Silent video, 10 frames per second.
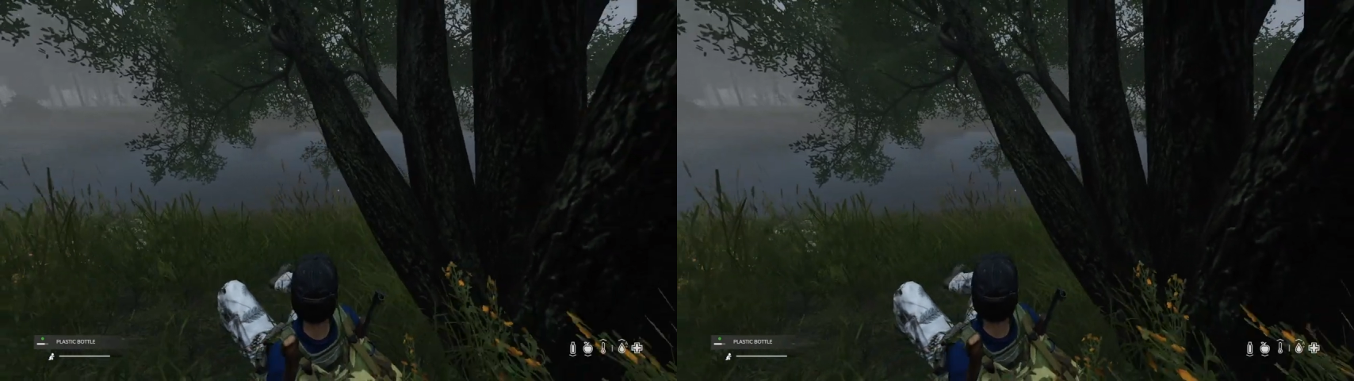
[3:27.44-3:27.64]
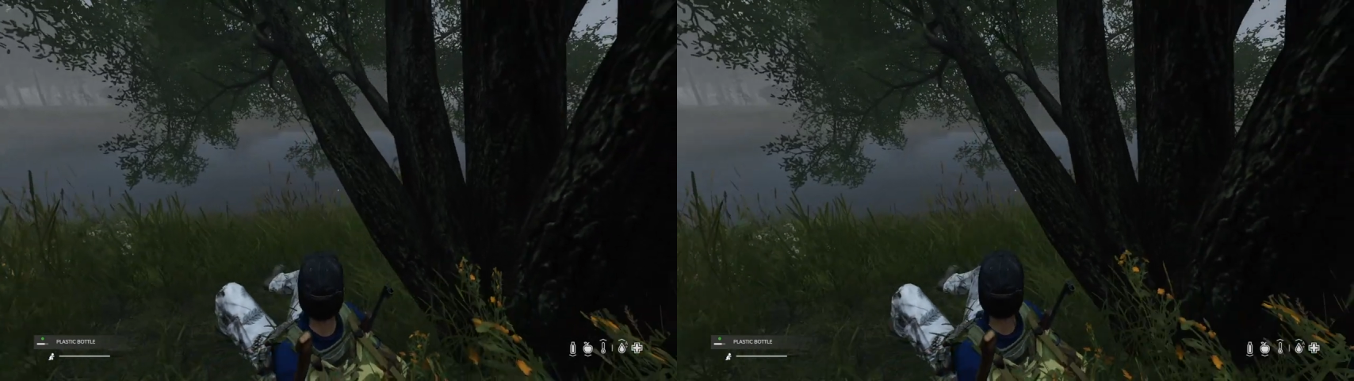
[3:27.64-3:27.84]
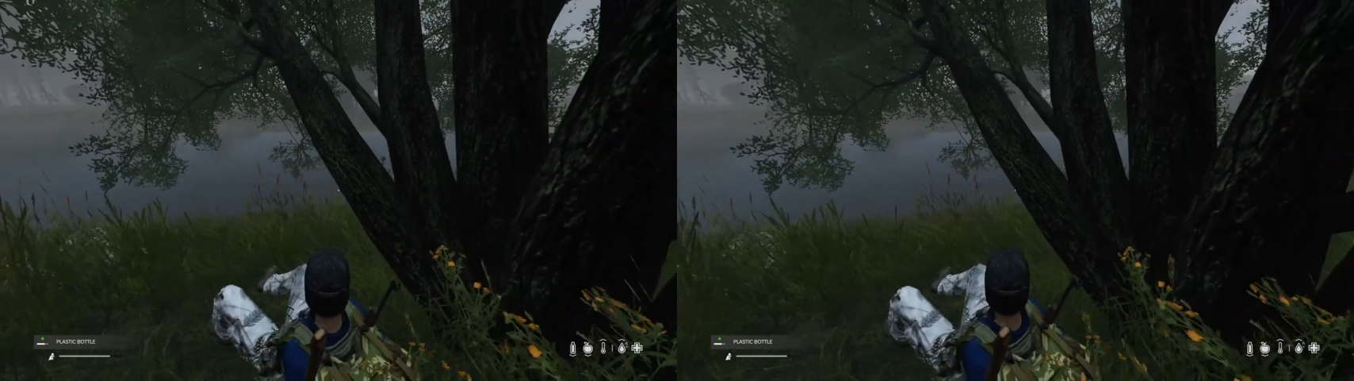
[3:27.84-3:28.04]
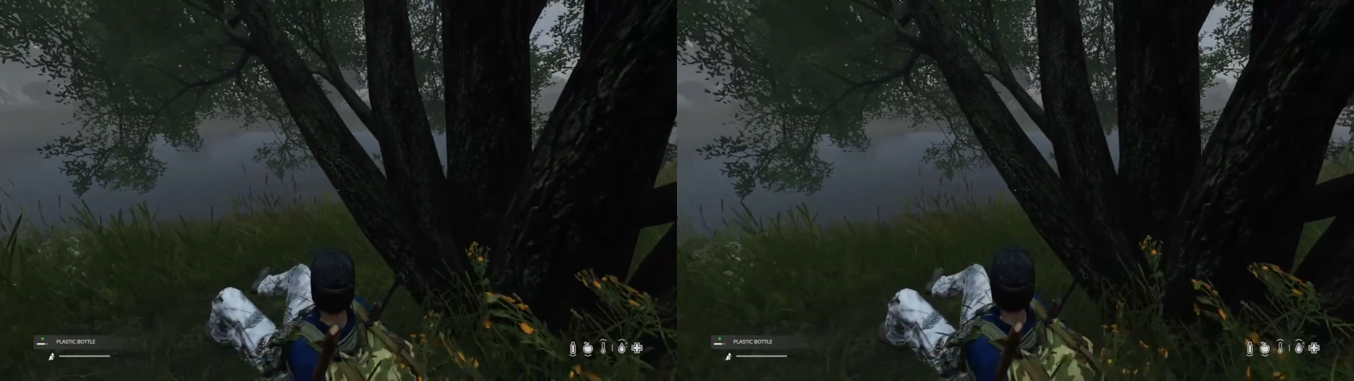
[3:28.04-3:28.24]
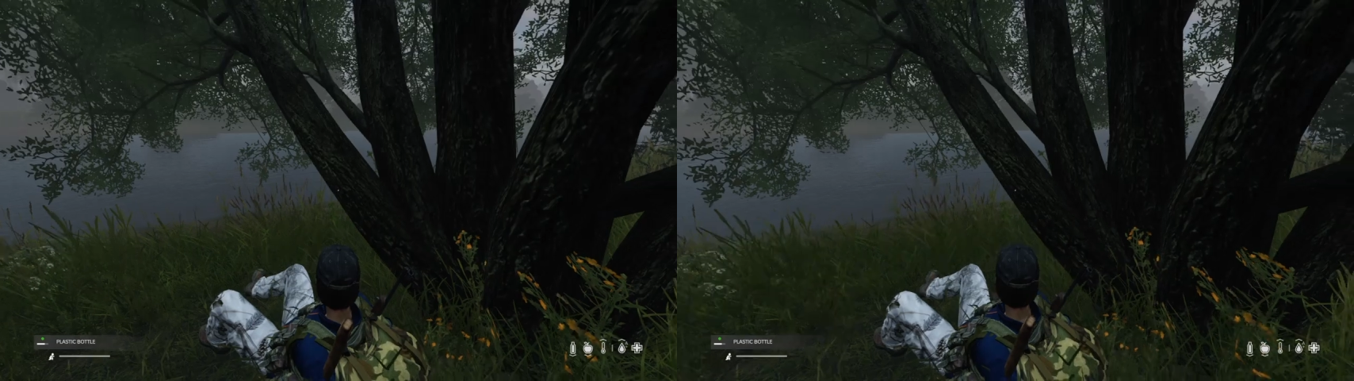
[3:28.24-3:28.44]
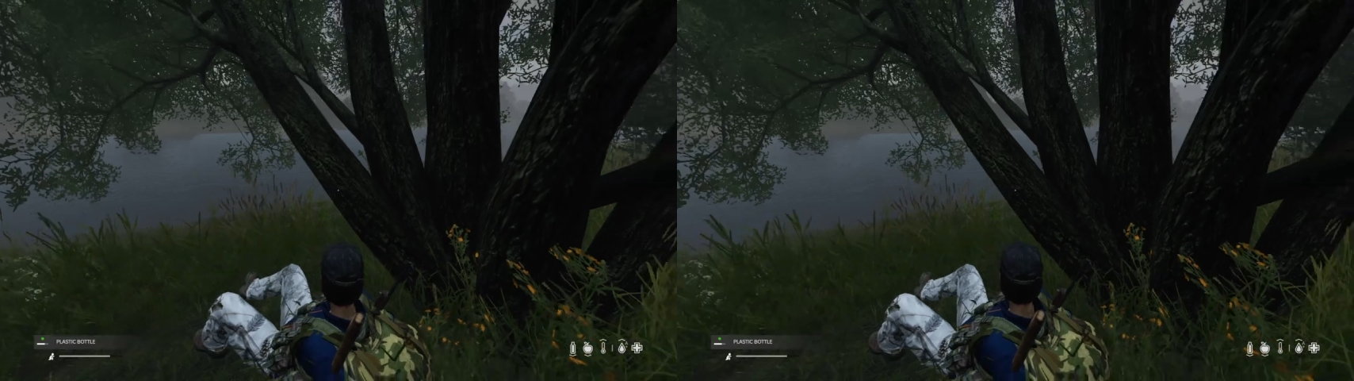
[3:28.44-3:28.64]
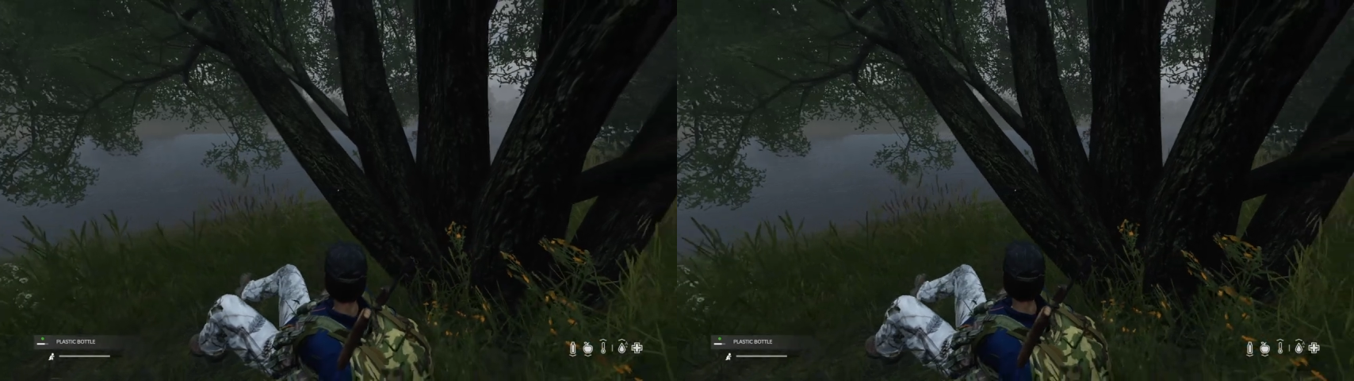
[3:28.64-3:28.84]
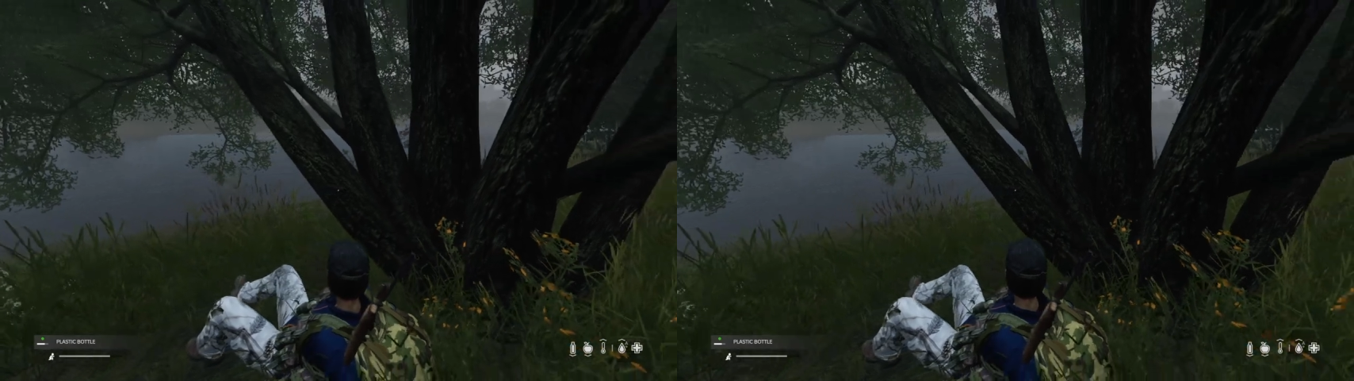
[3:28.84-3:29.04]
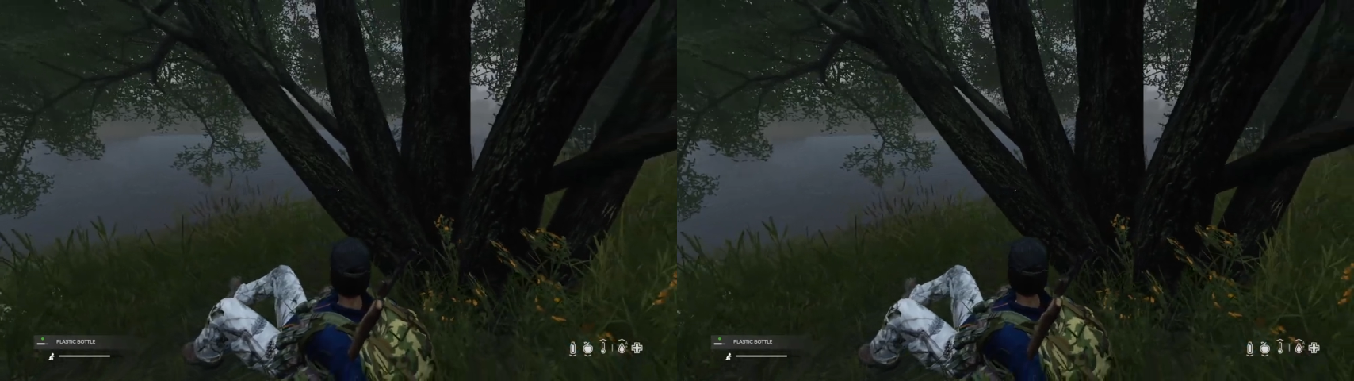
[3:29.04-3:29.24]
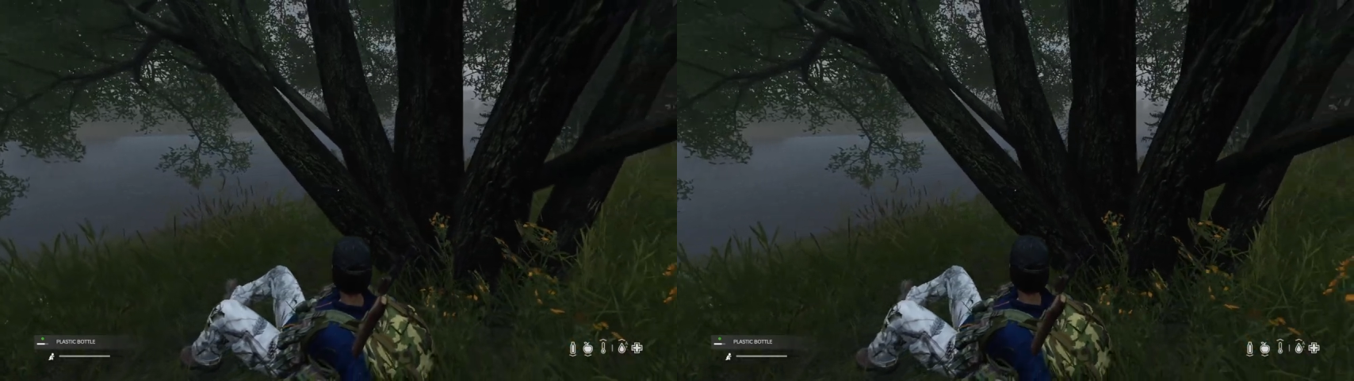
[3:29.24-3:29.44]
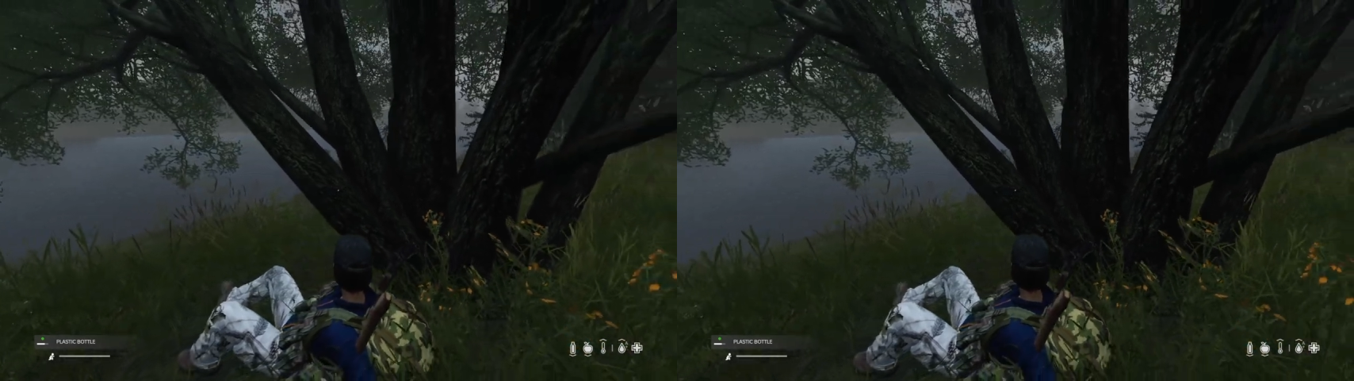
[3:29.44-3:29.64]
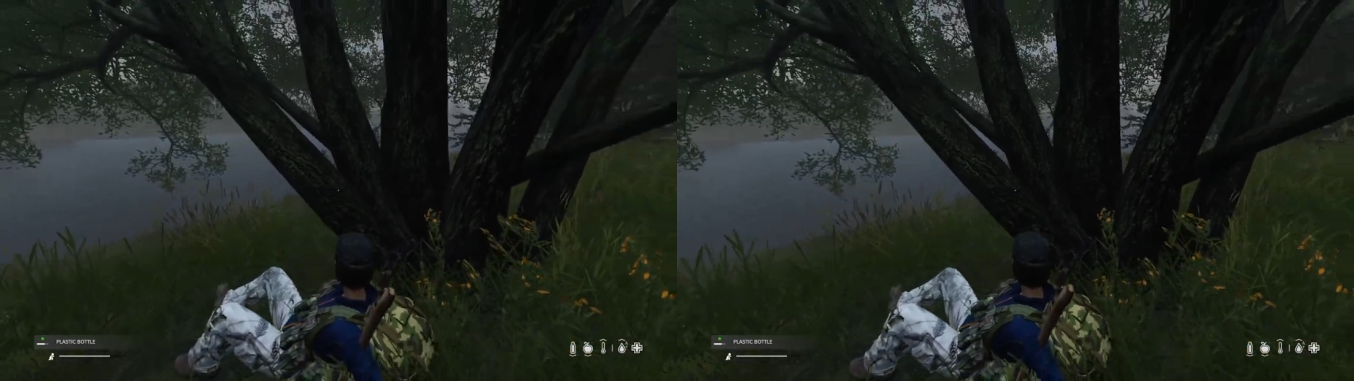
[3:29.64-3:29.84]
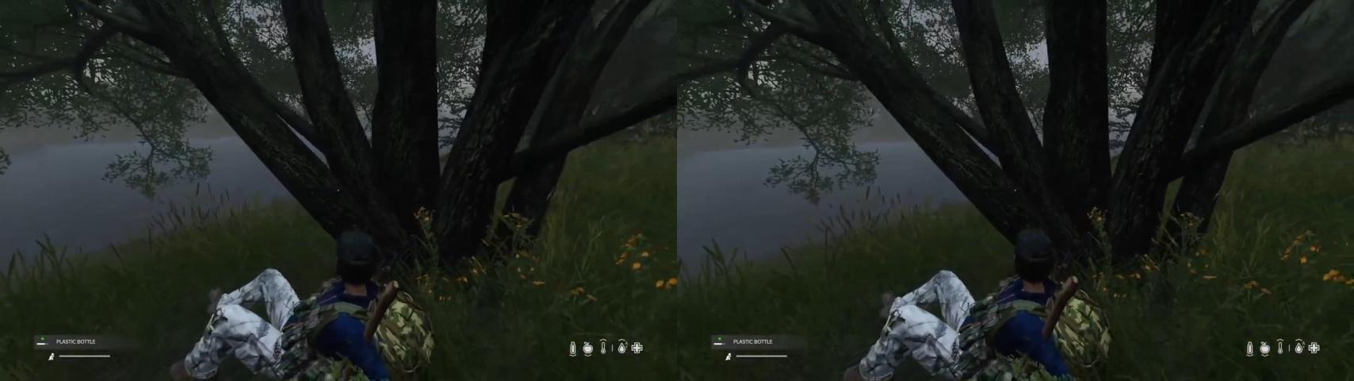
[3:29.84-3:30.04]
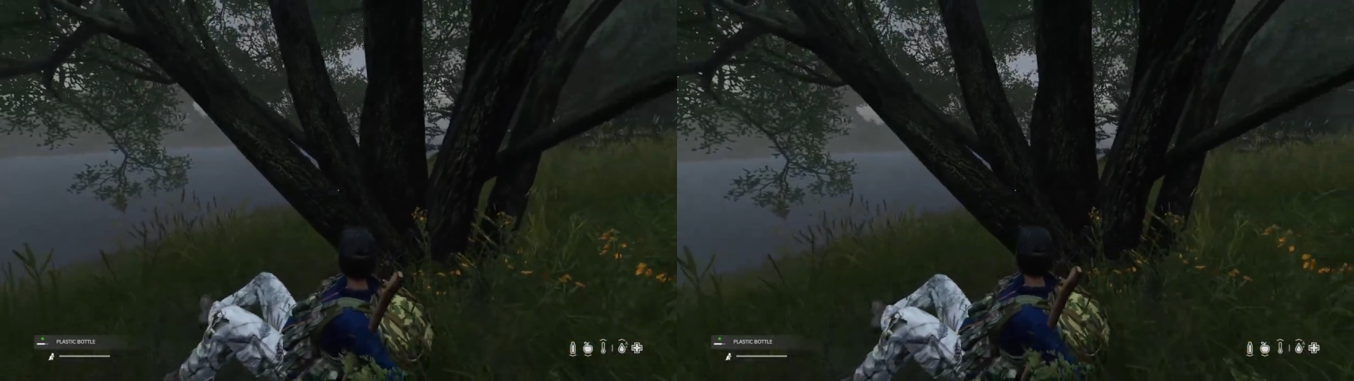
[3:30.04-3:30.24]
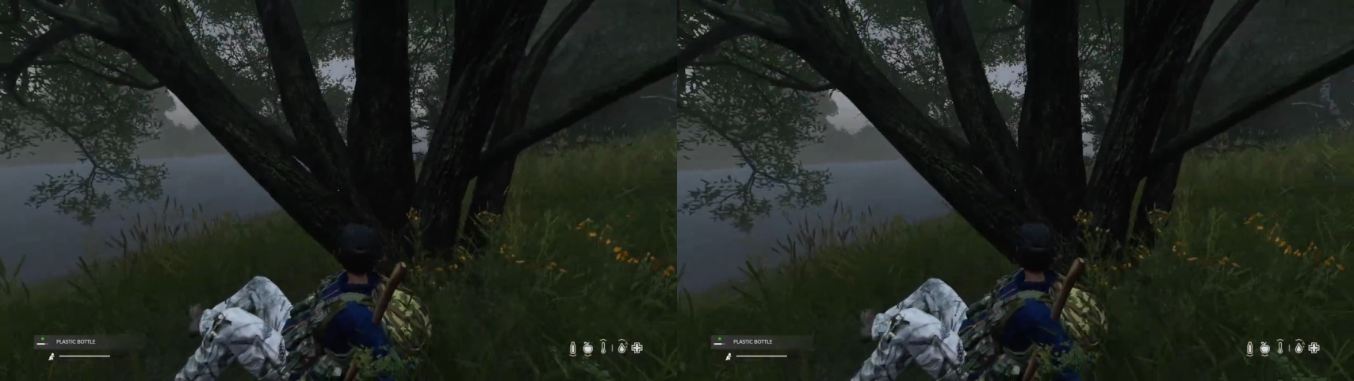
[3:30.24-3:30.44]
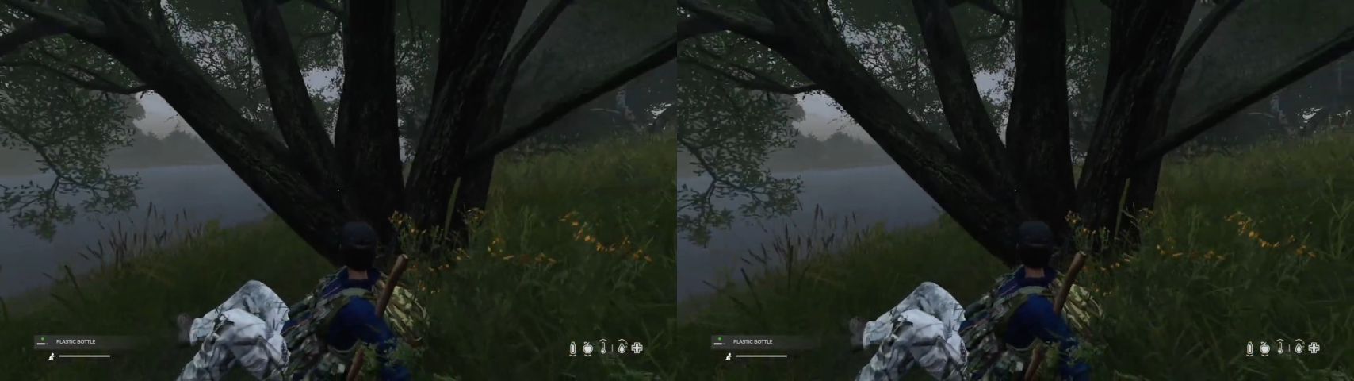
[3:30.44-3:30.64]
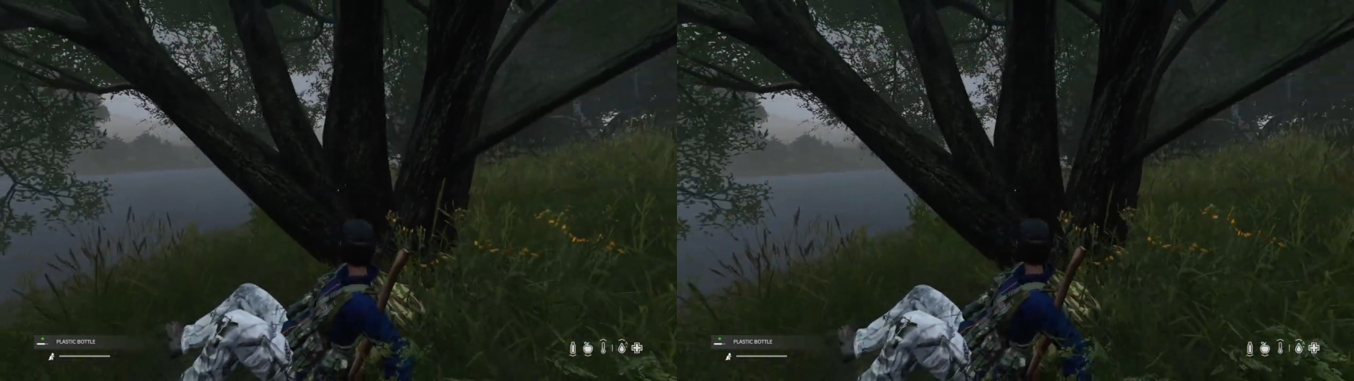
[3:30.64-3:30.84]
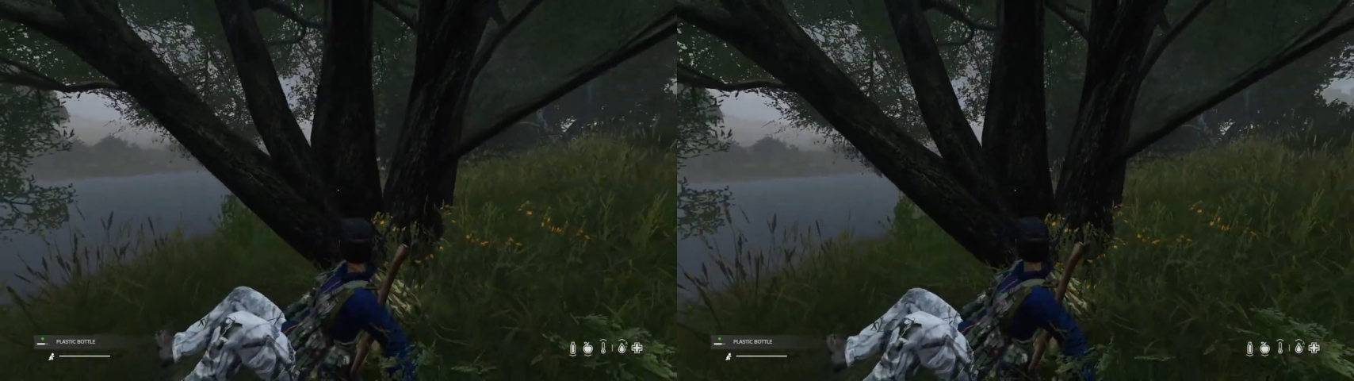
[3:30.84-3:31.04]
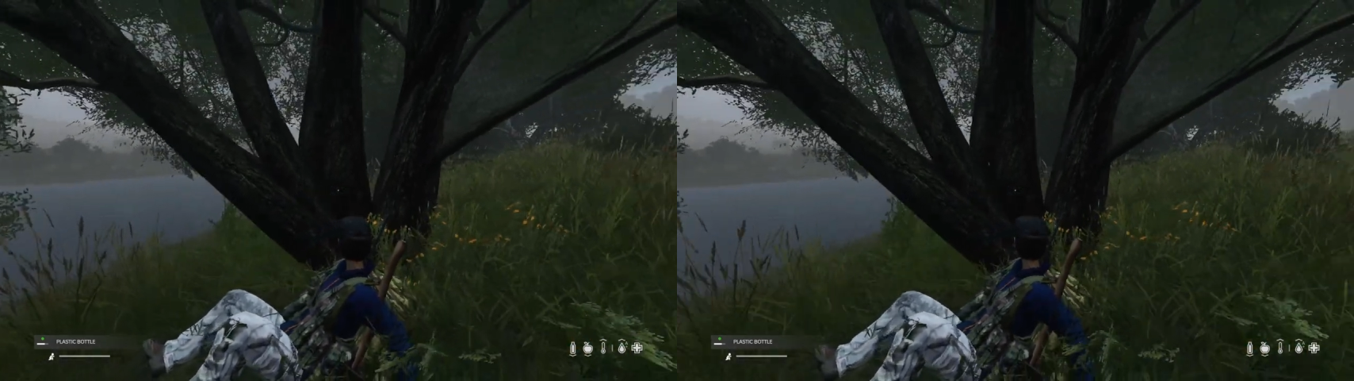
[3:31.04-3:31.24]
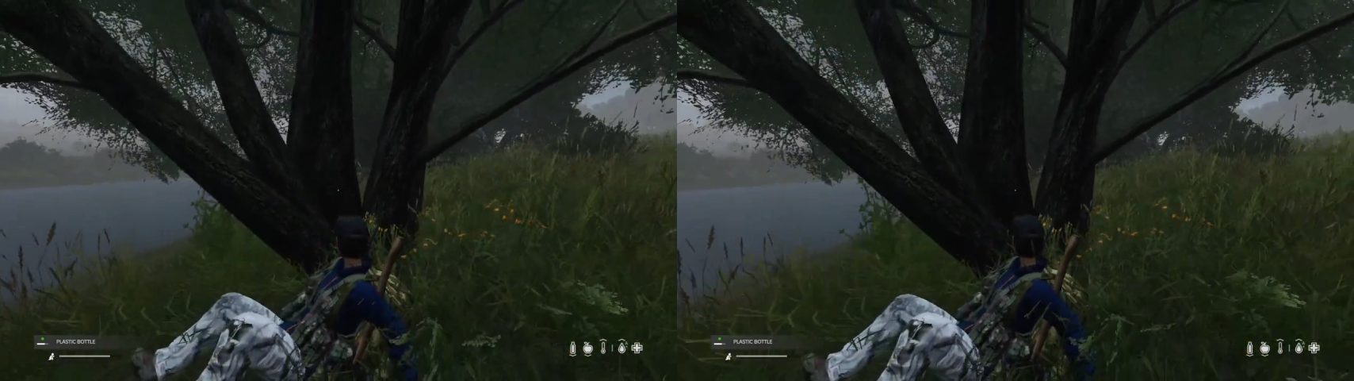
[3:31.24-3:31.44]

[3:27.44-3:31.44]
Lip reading: Nobody's mouth can be seen.